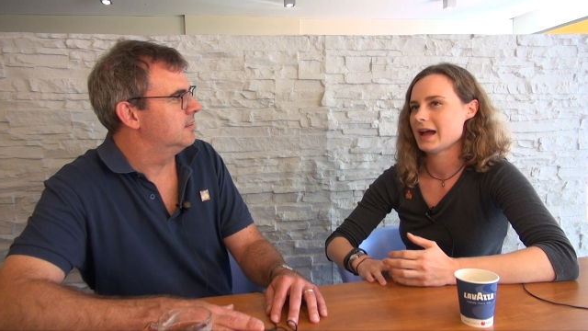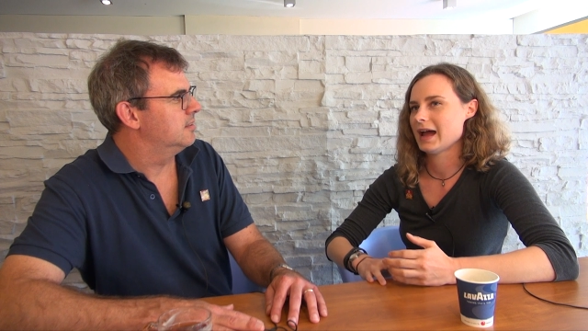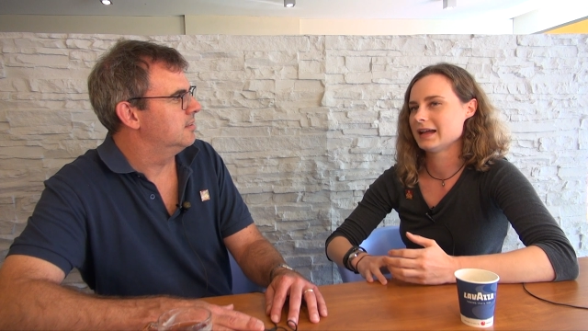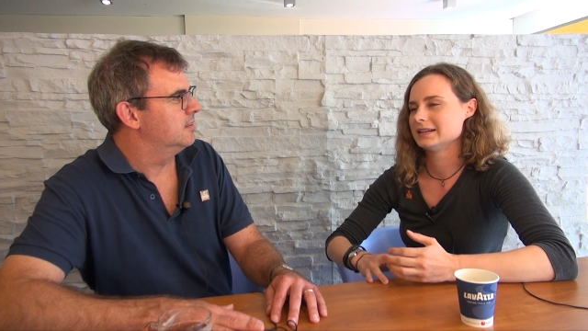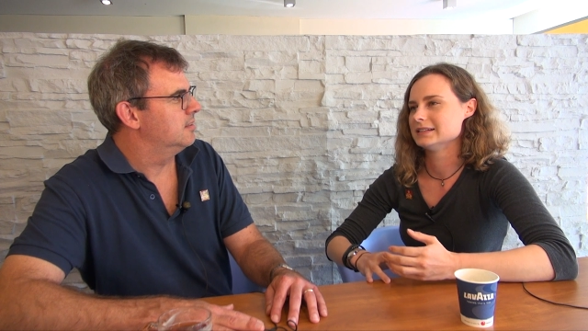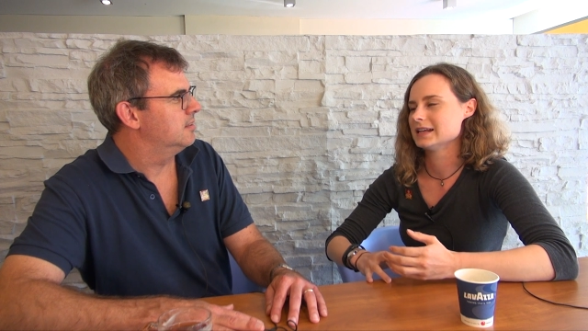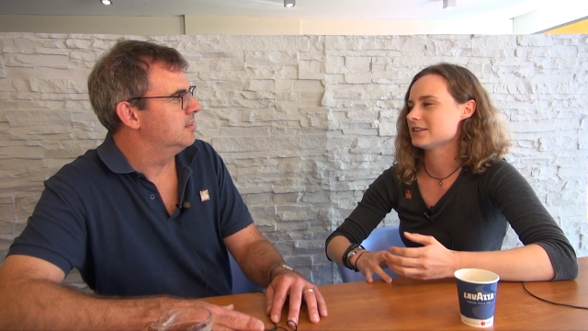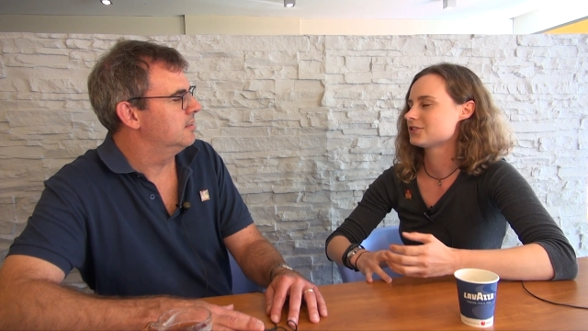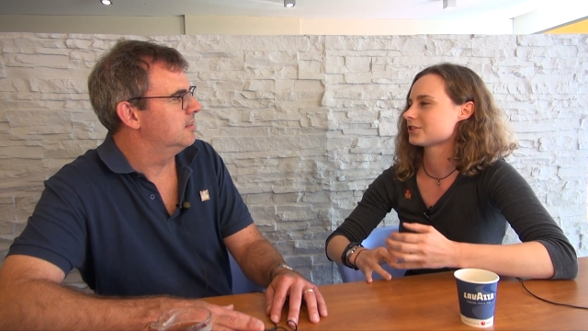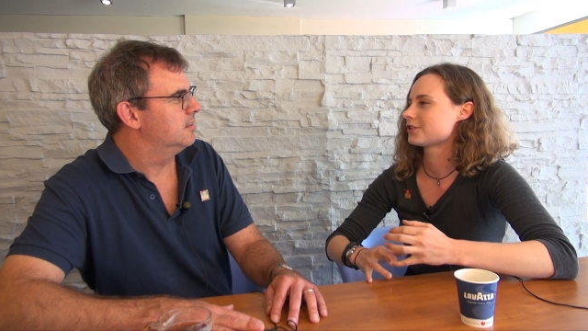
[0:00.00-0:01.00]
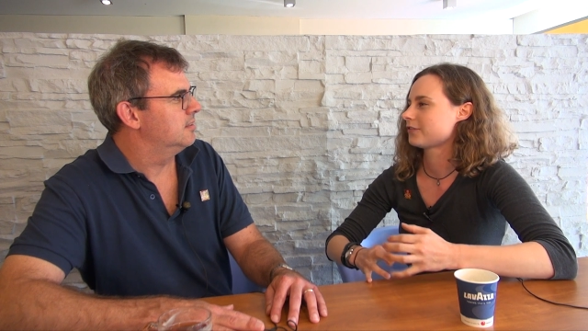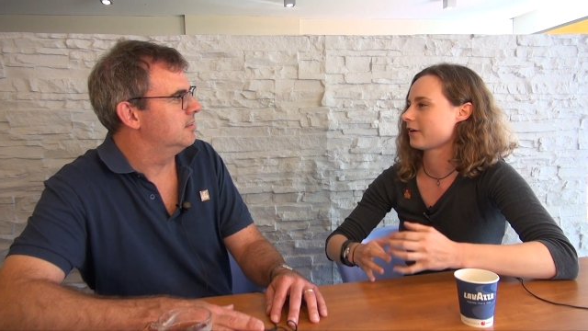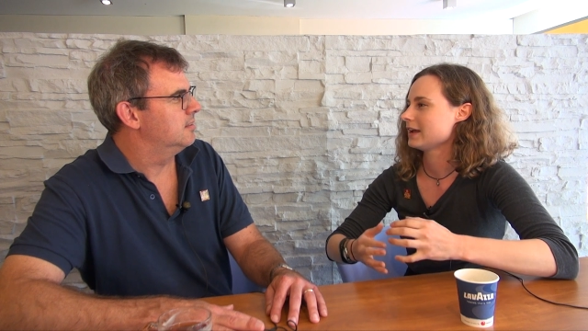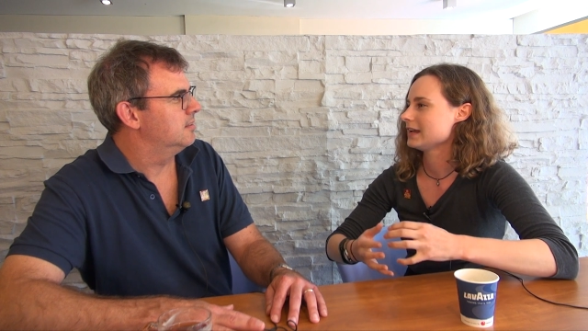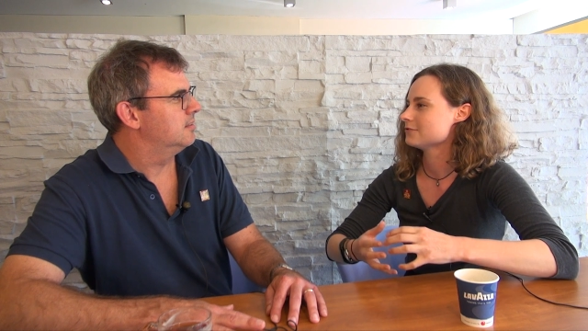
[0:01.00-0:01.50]
Speaker 1: and it's just a
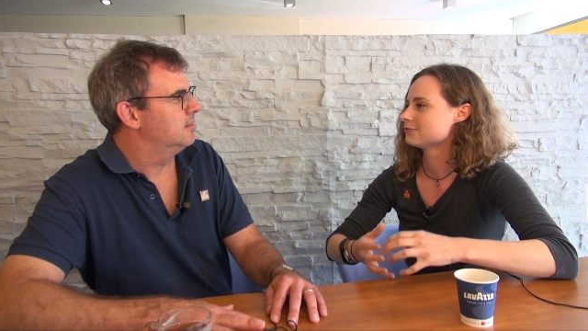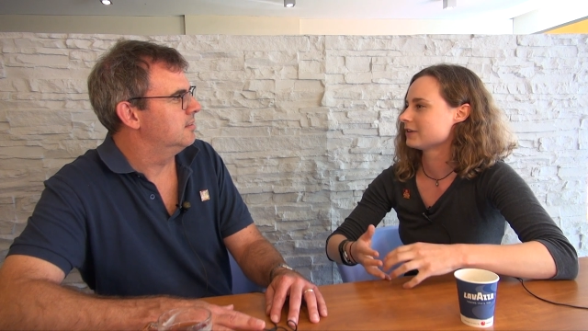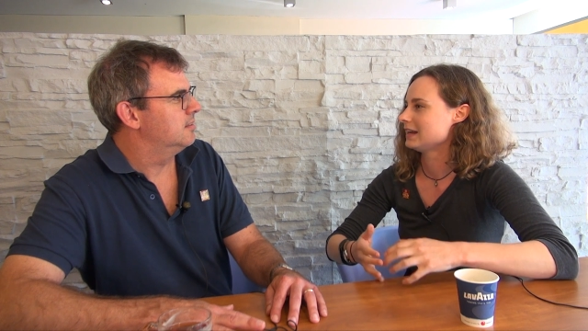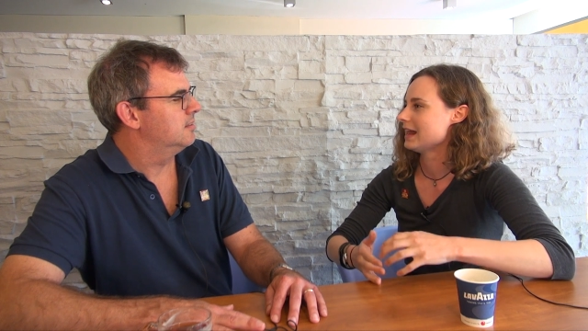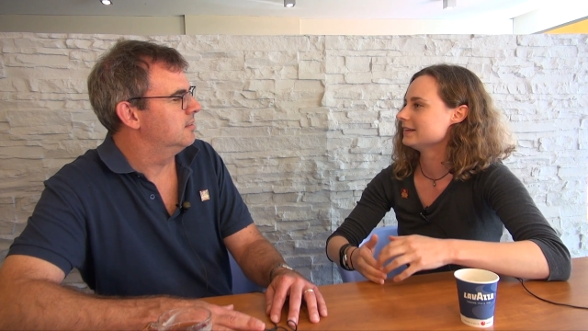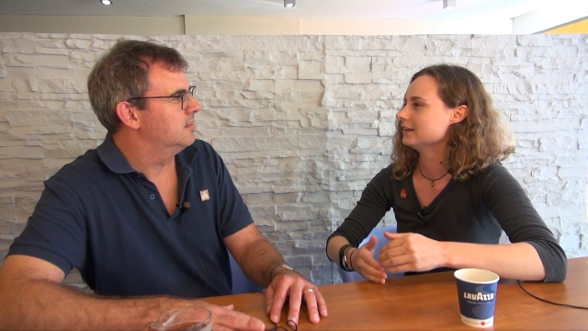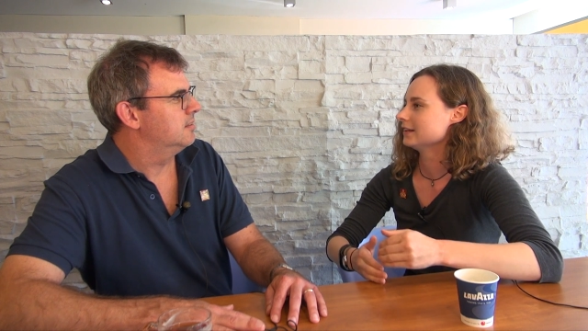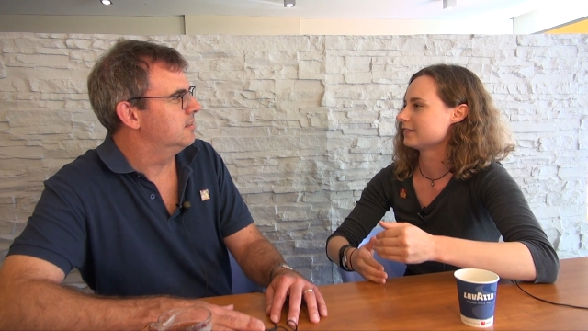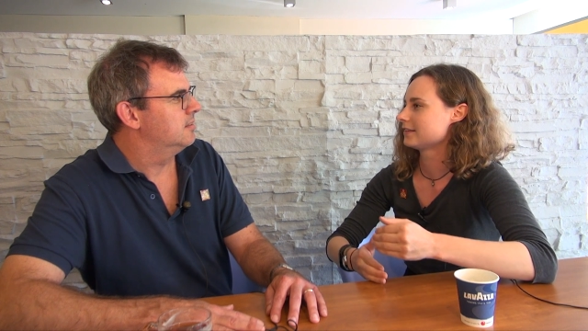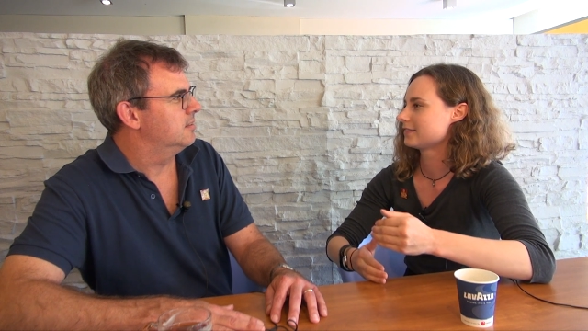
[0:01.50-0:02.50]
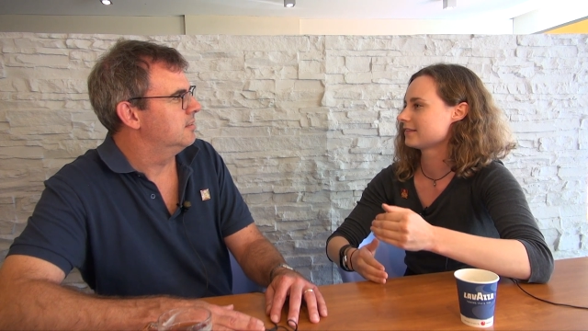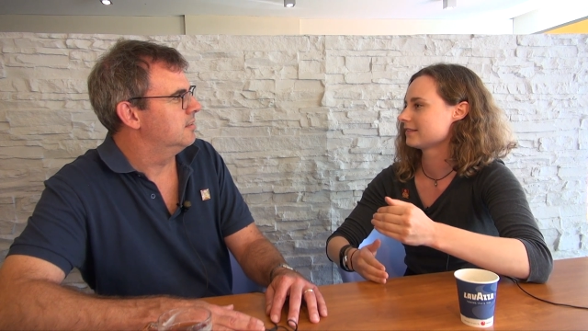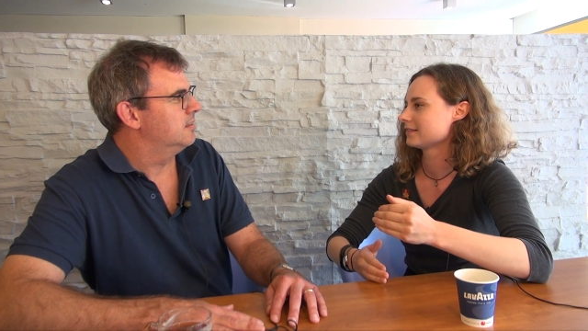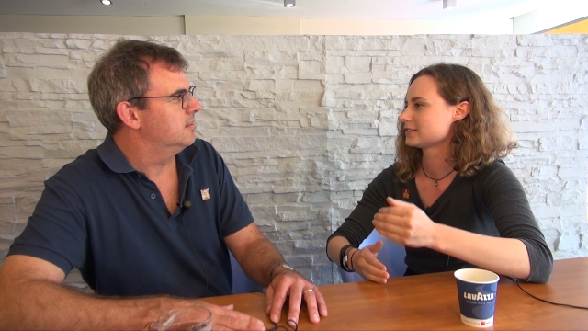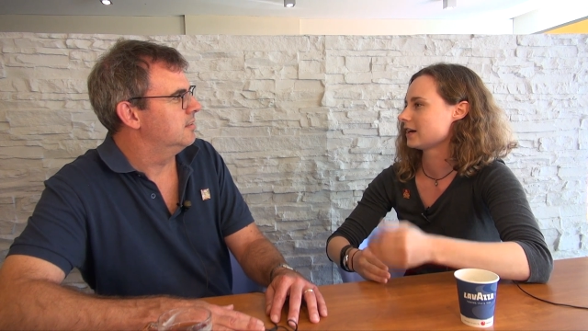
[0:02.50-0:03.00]
very relentless
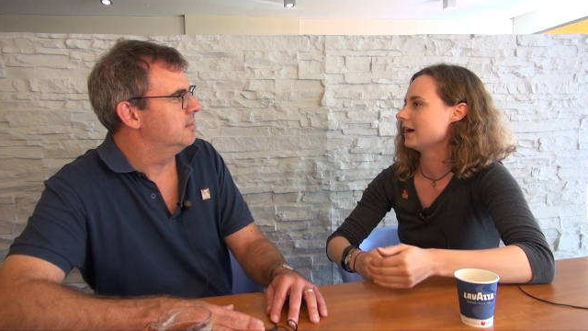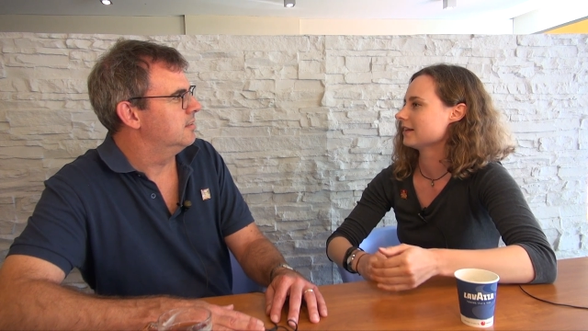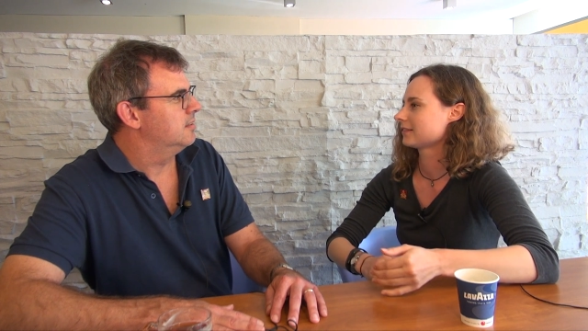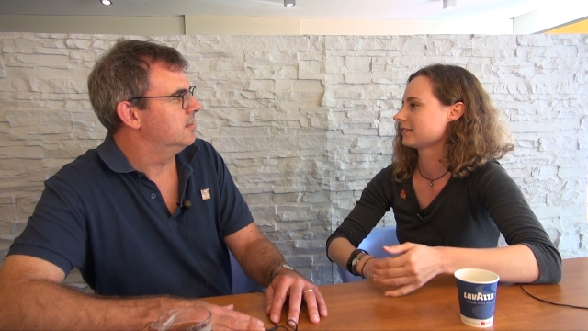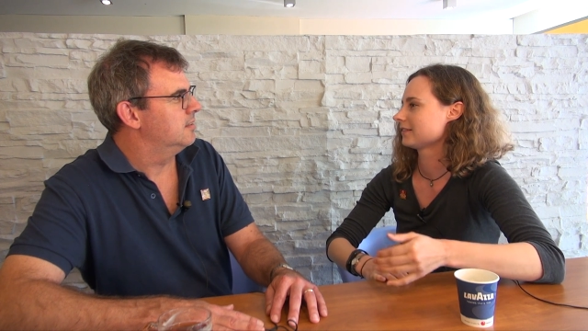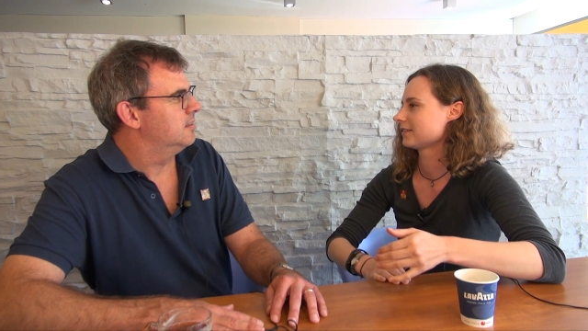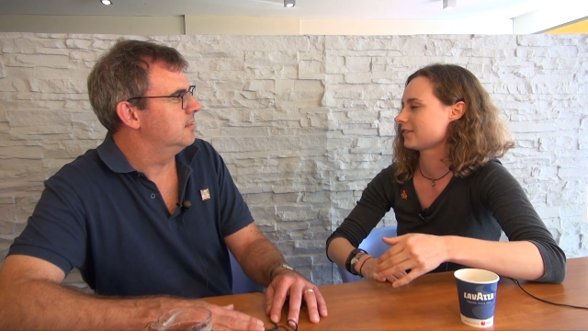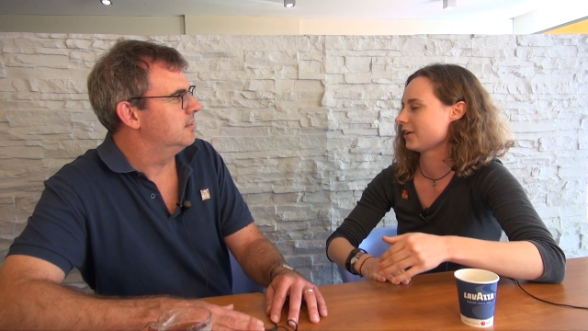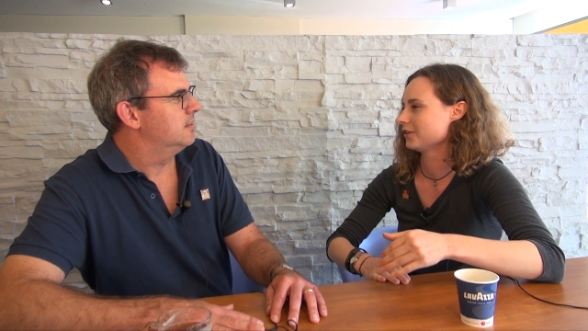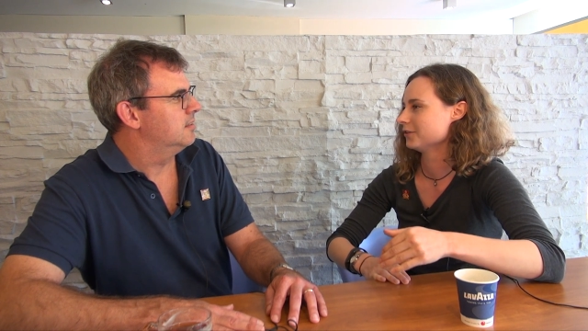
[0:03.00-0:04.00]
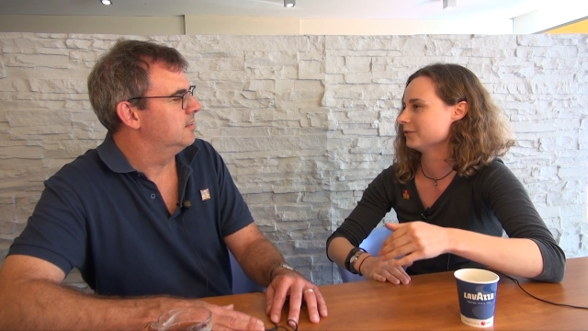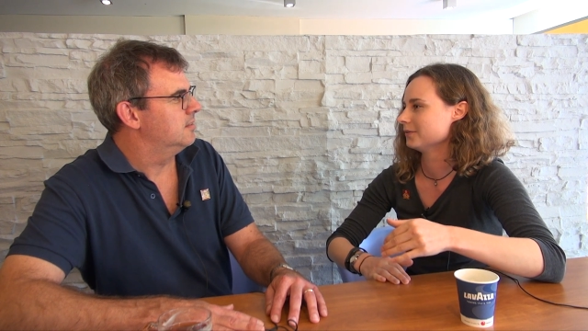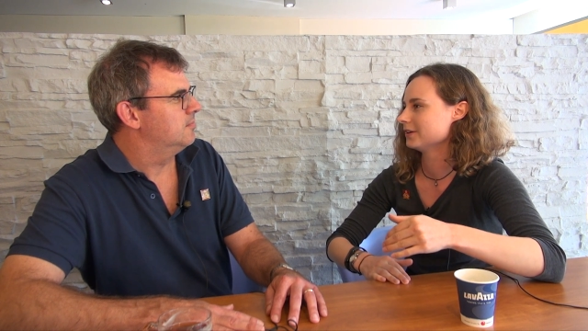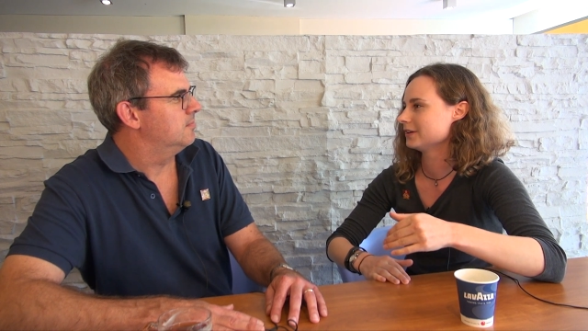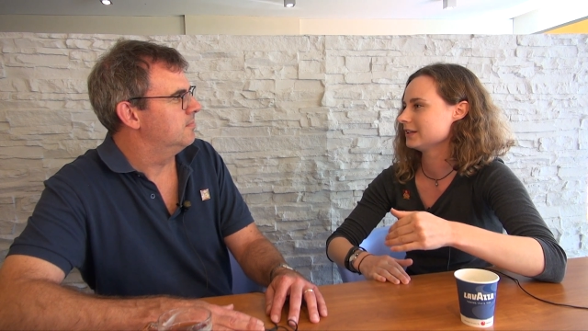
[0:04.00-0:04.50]
task. So